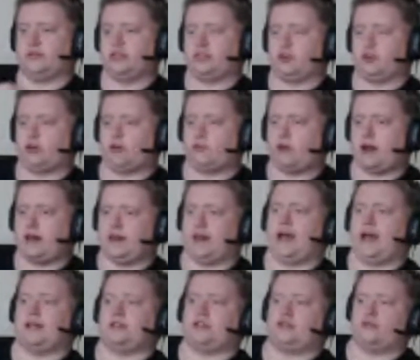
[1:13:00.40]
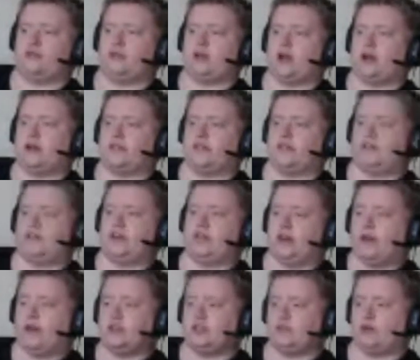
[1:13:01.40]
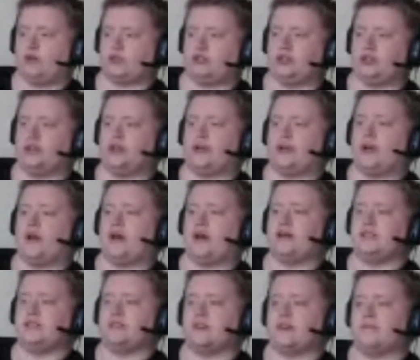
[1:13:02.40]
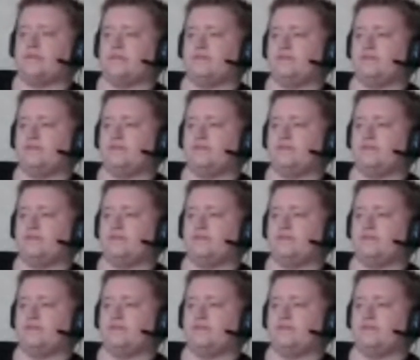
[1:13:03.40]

just looking around in astral kind of thing. He's watching you guys.